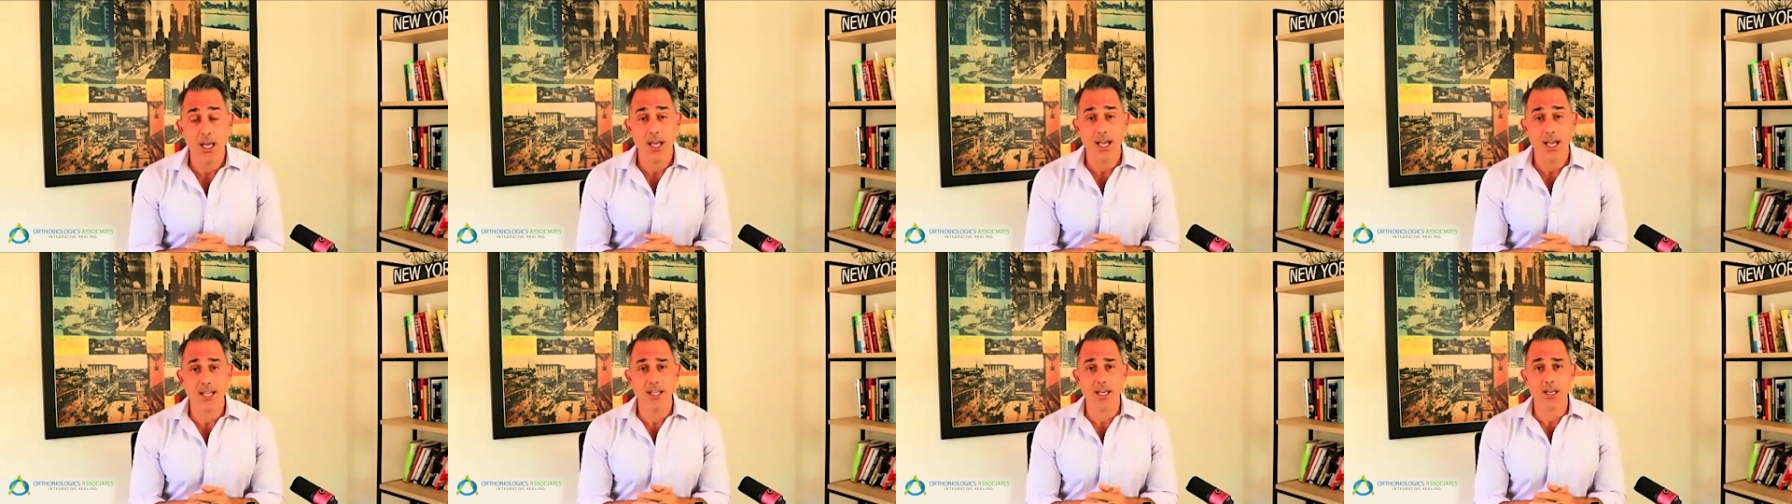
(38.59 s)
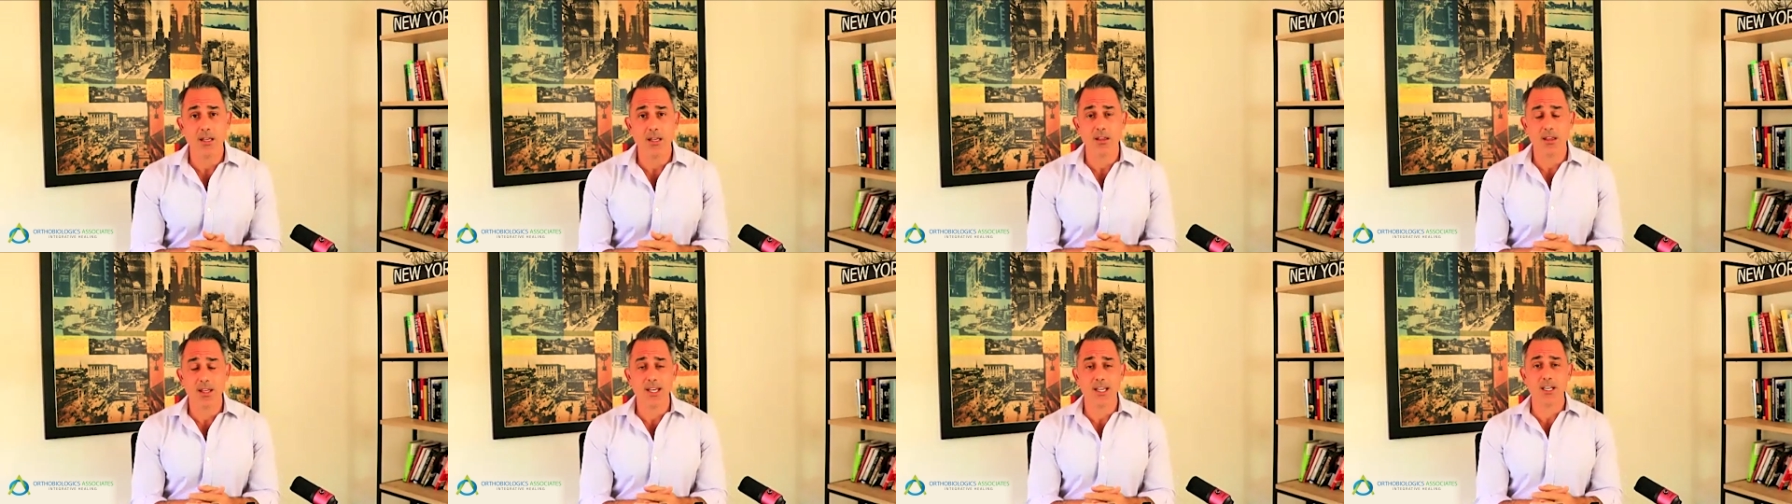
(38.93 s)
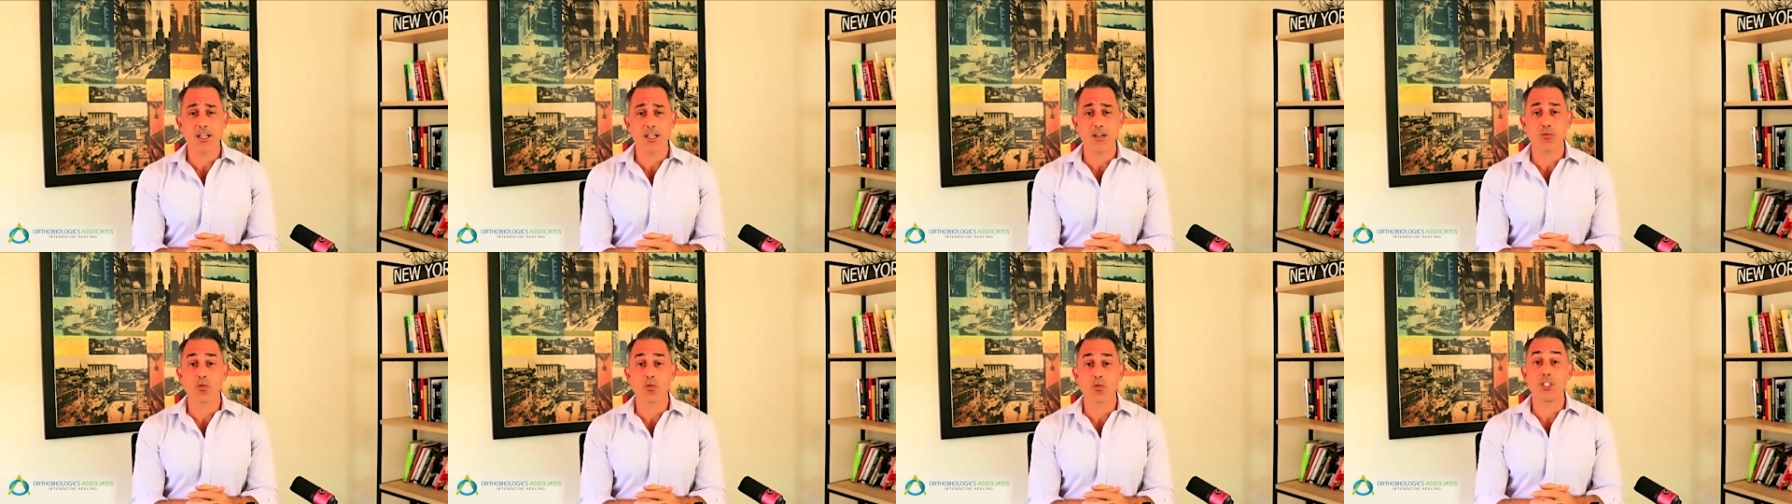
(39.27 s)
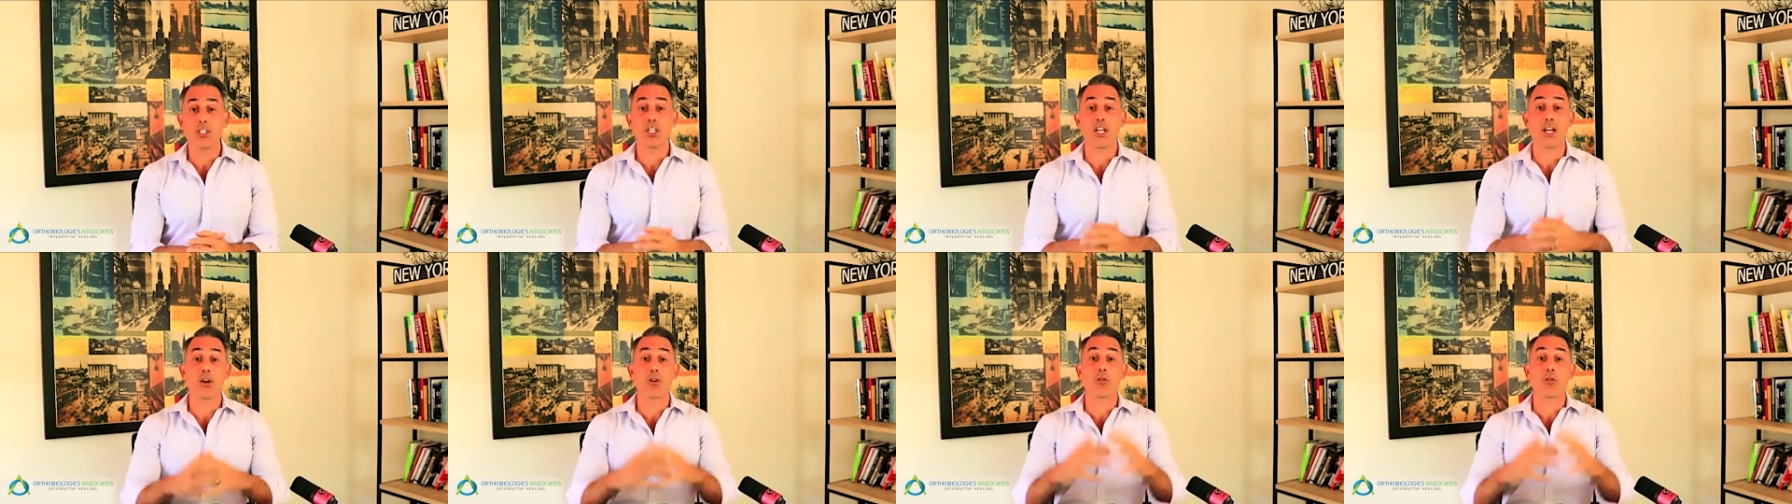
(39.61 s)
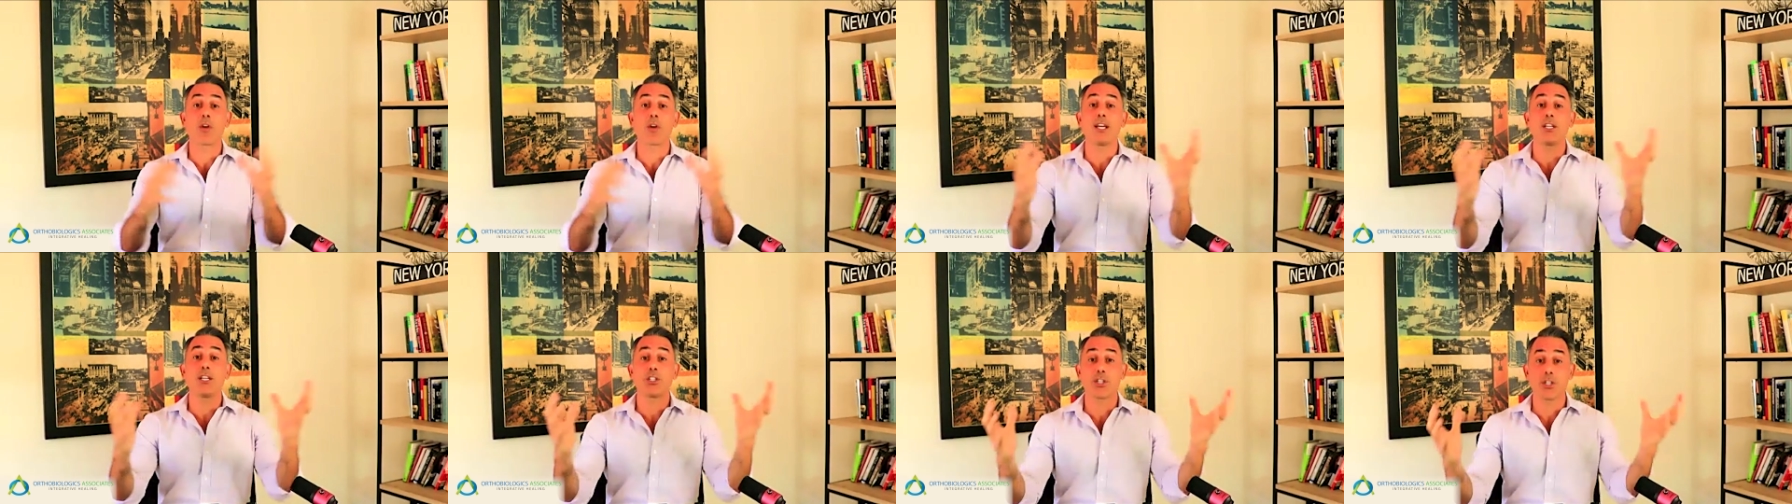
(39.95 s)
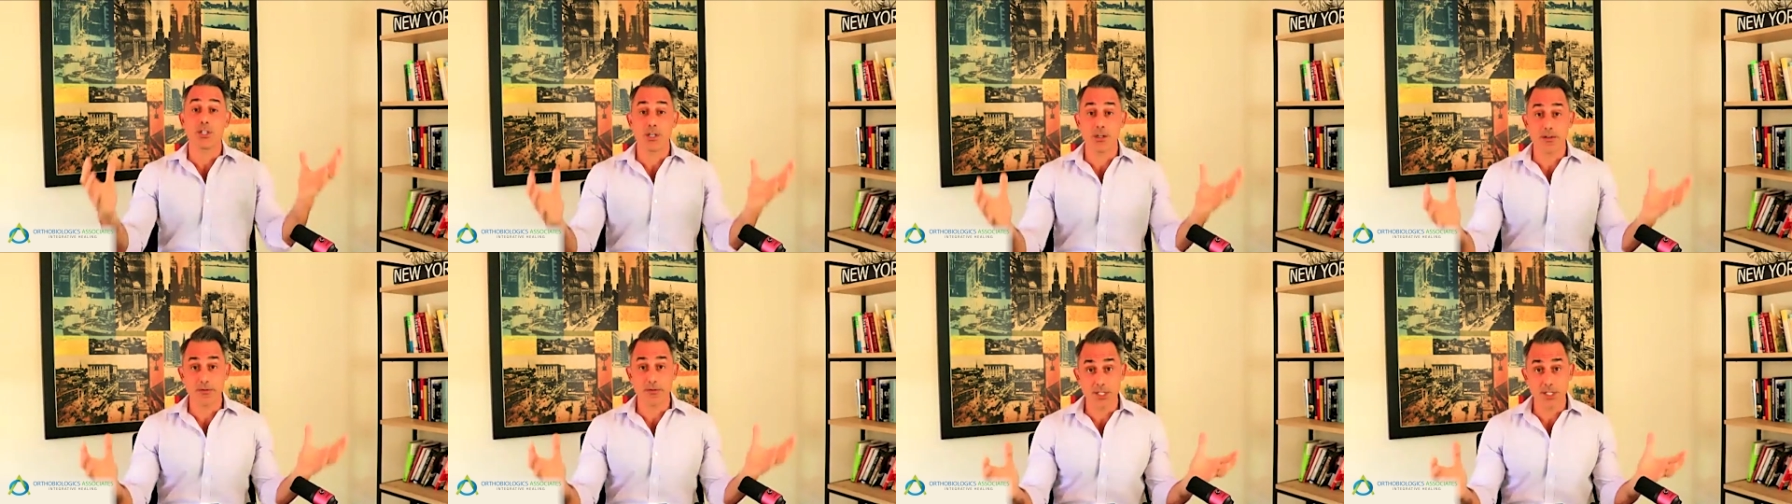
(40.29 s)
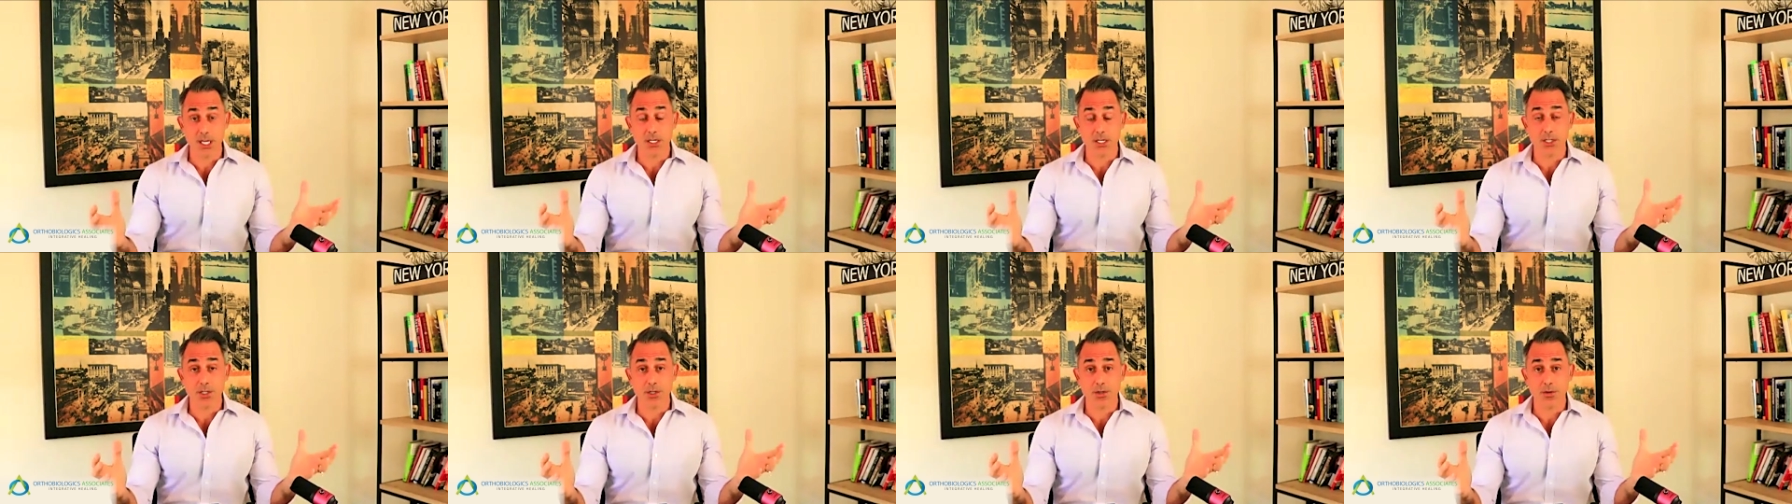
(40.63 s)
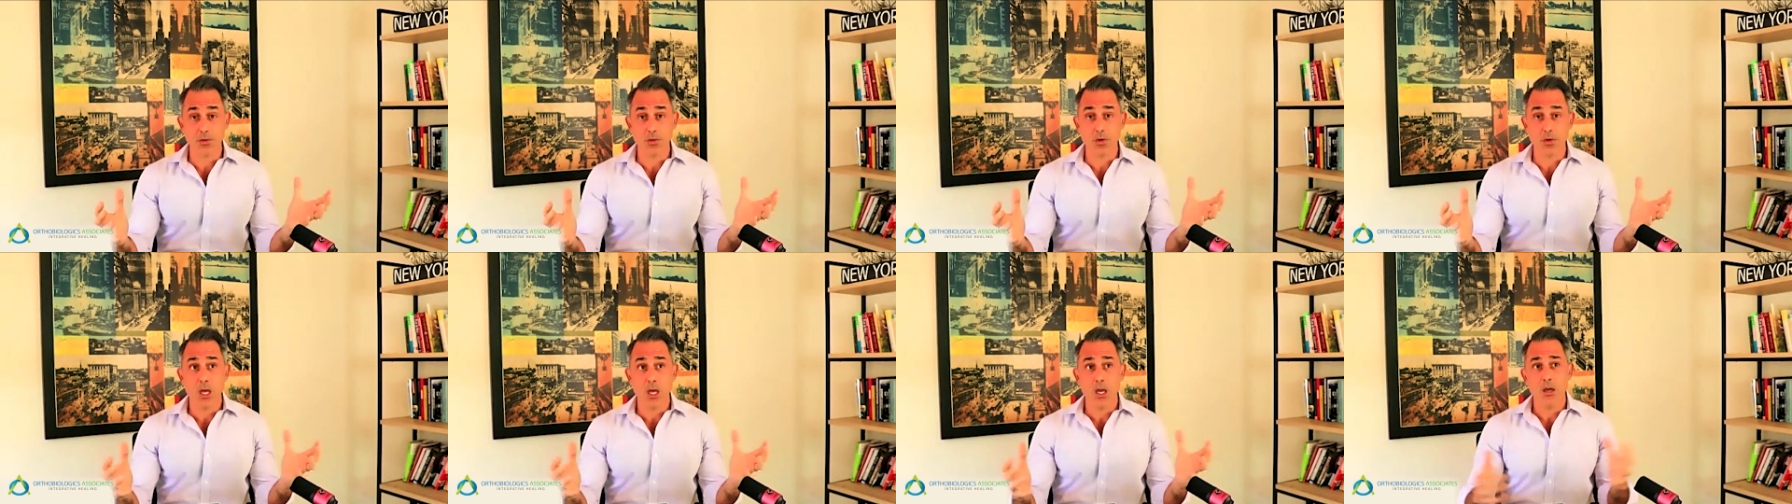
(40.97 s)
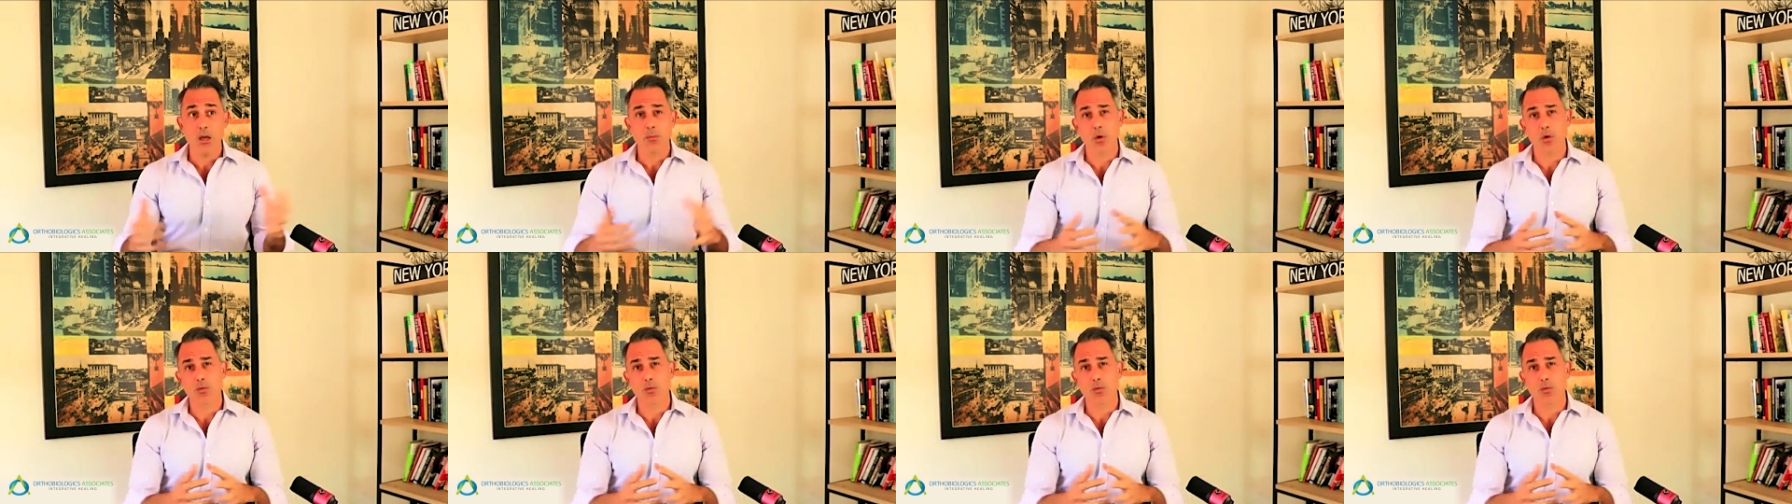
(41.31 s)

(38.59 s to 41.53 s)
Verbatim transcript: and they think regeneration of tissue, but